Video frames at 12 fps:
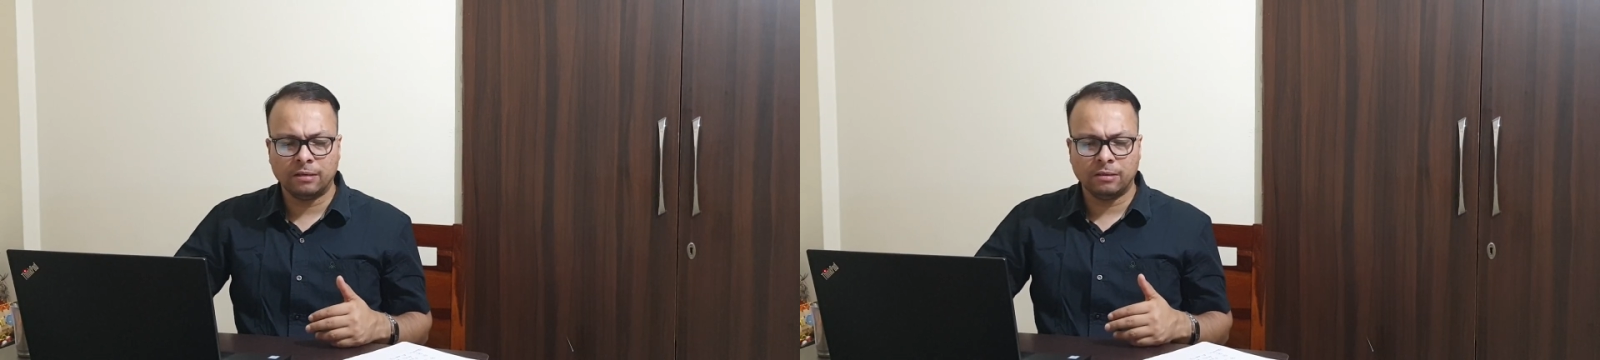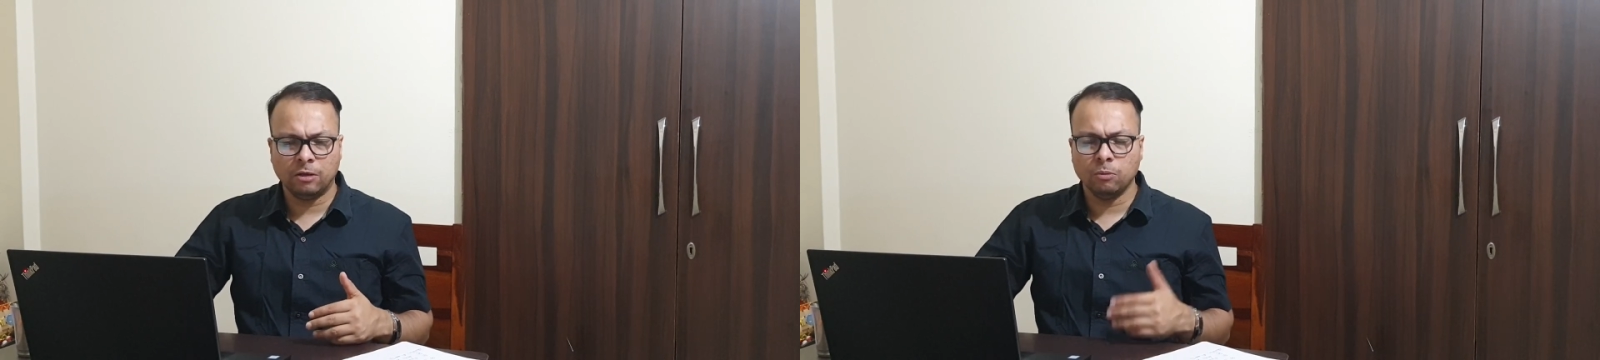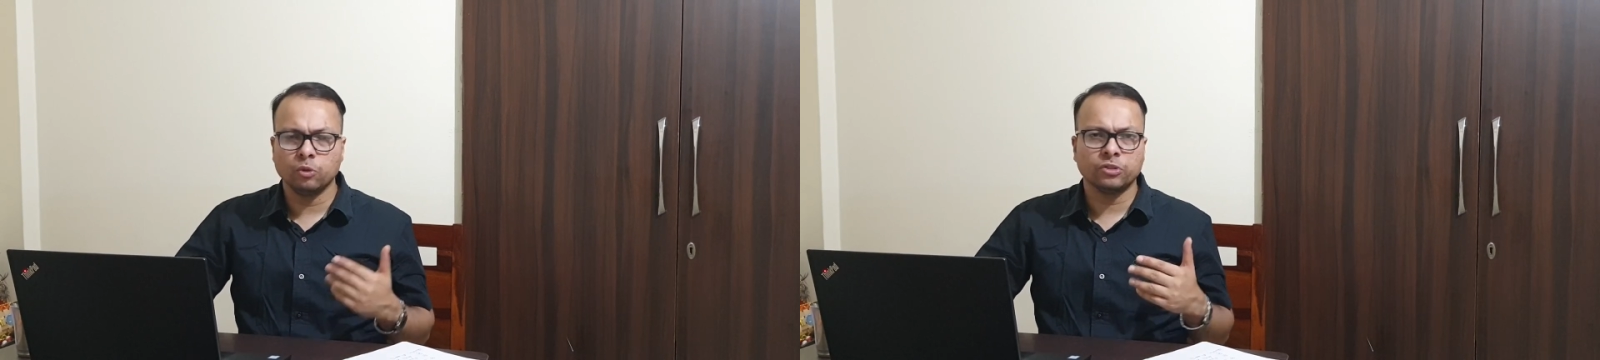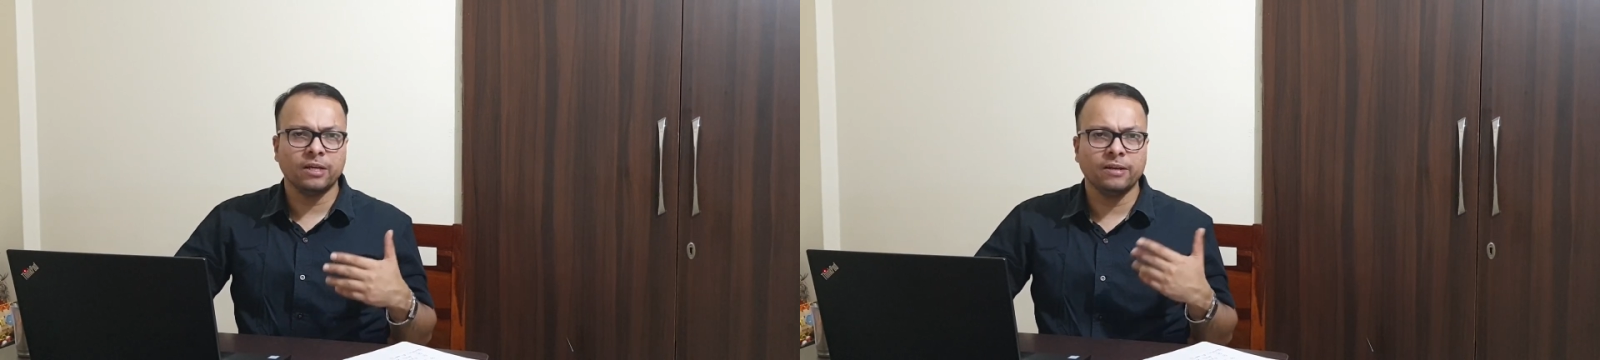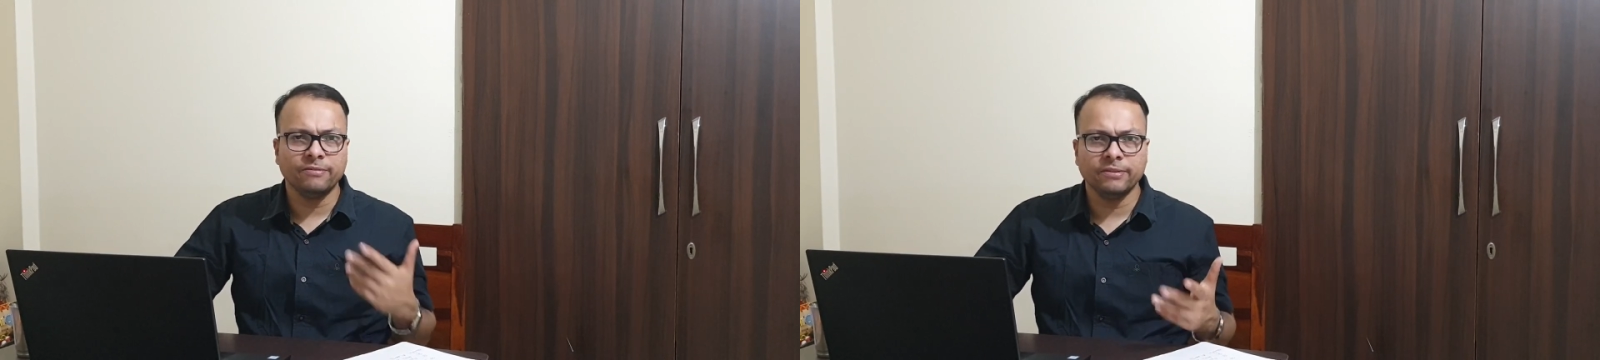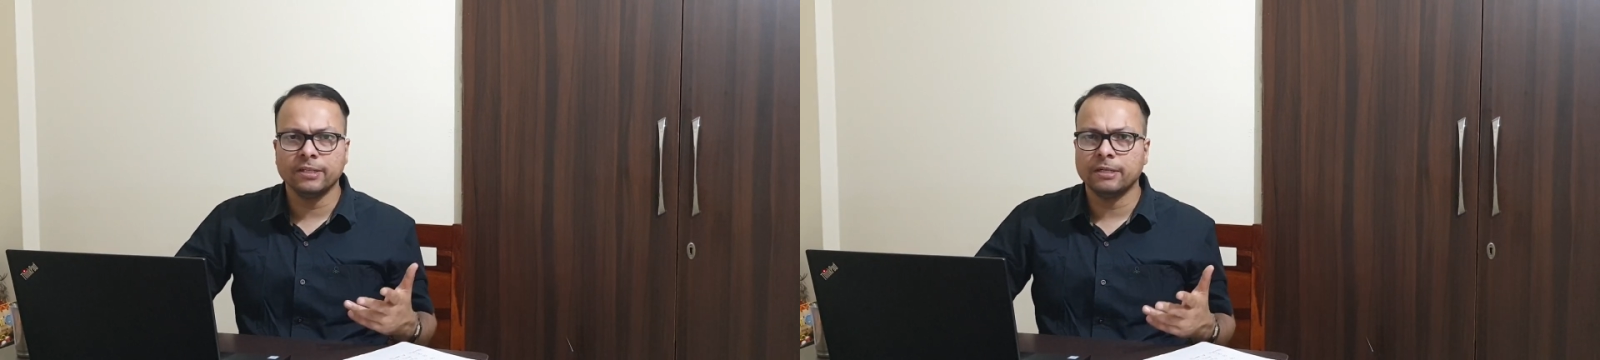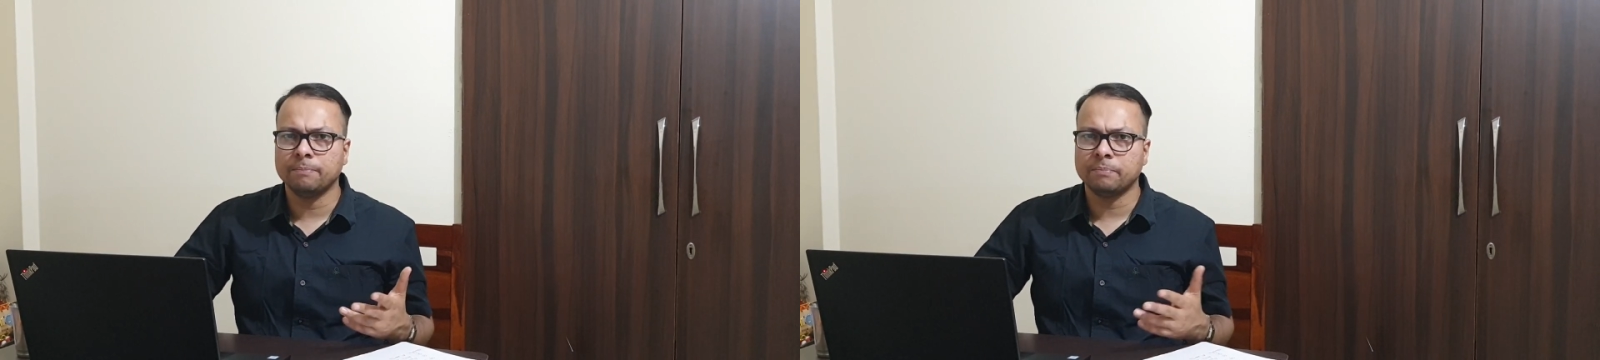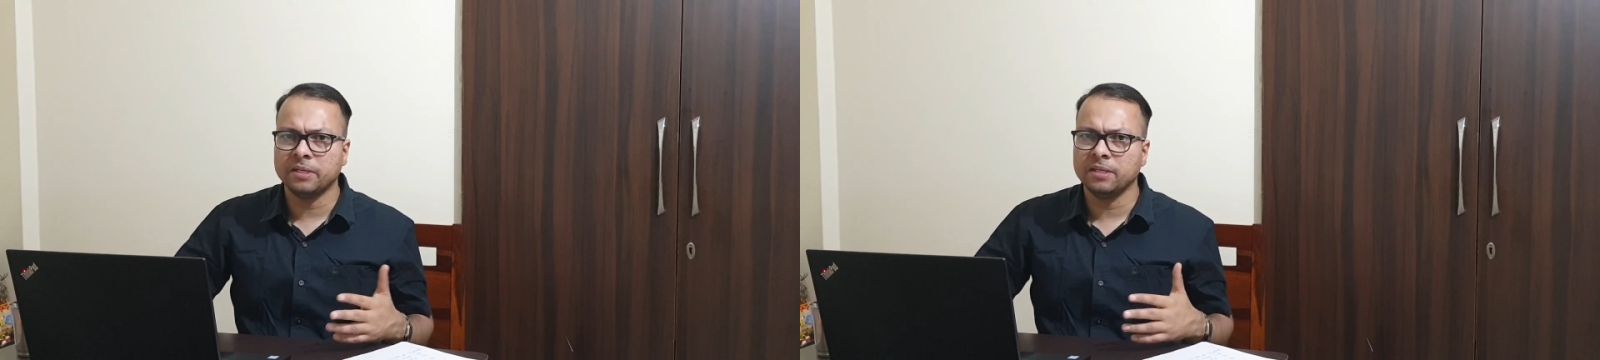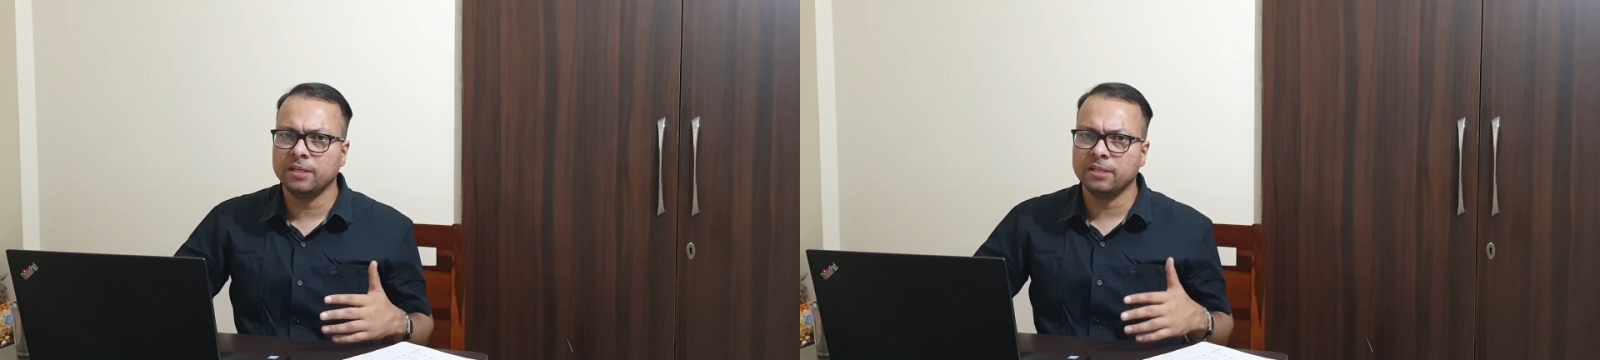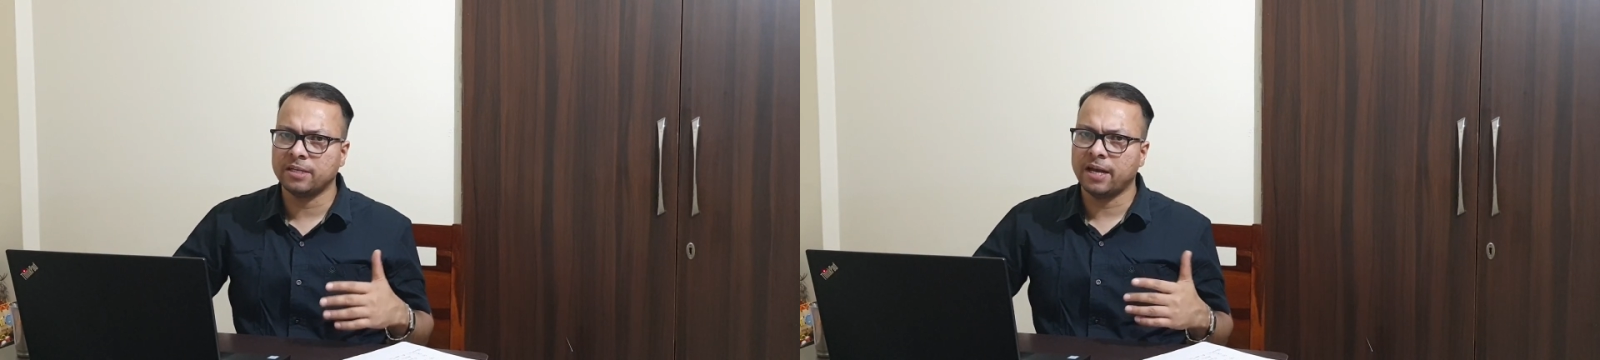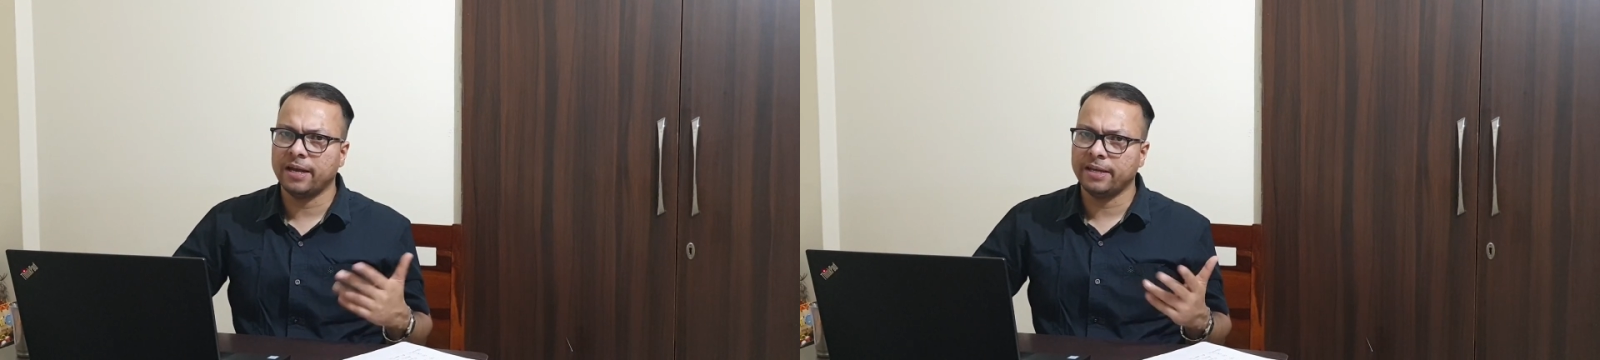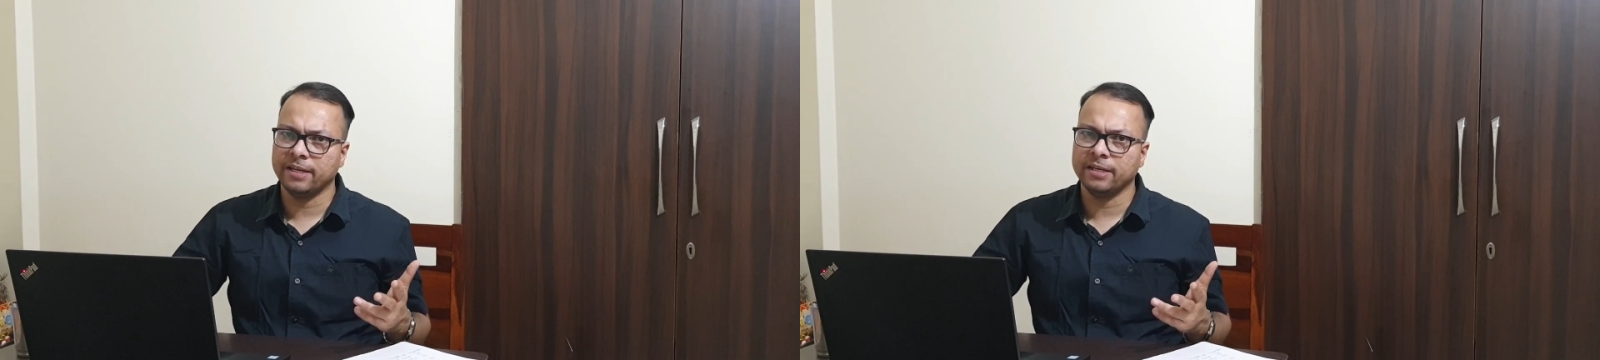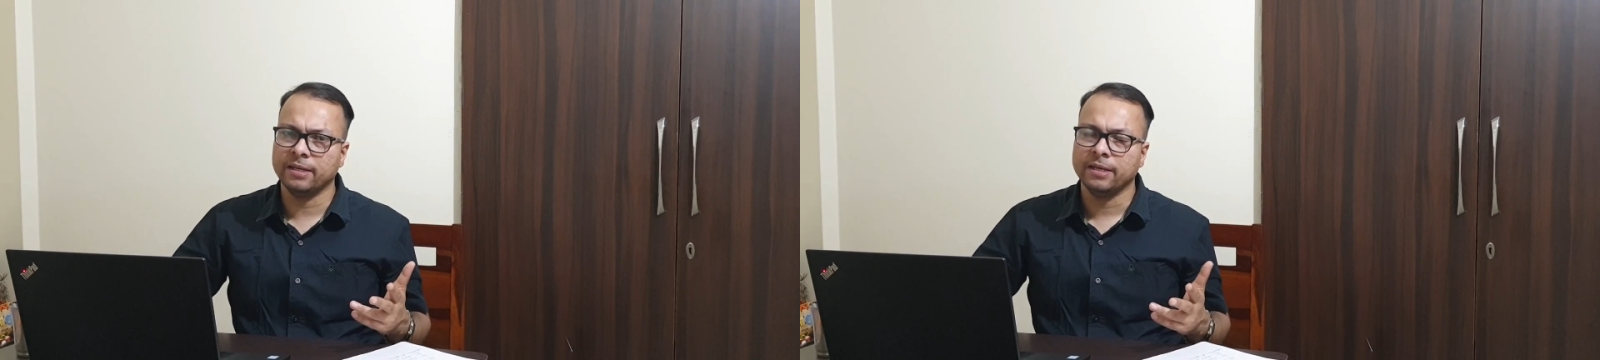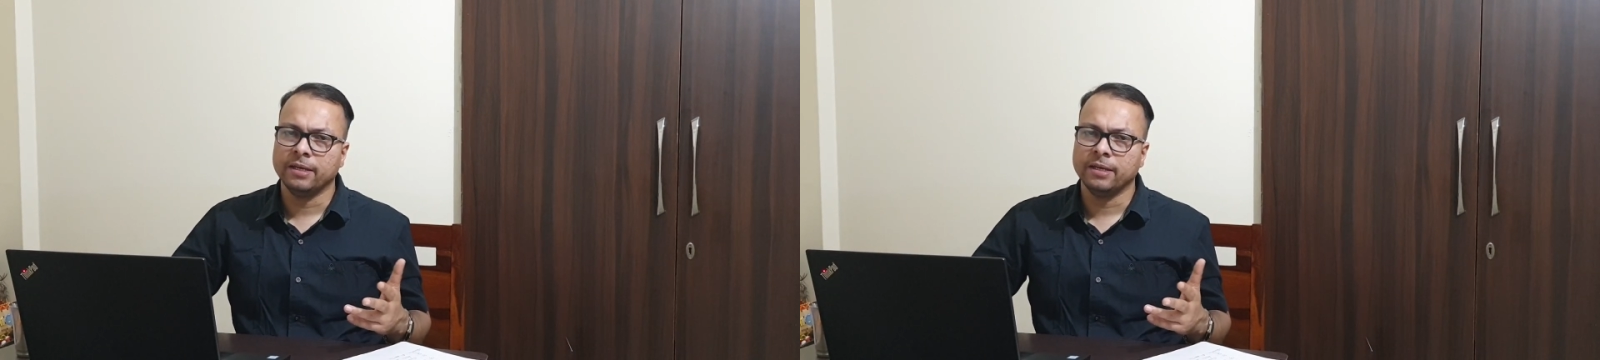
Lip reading: almost every company is hiring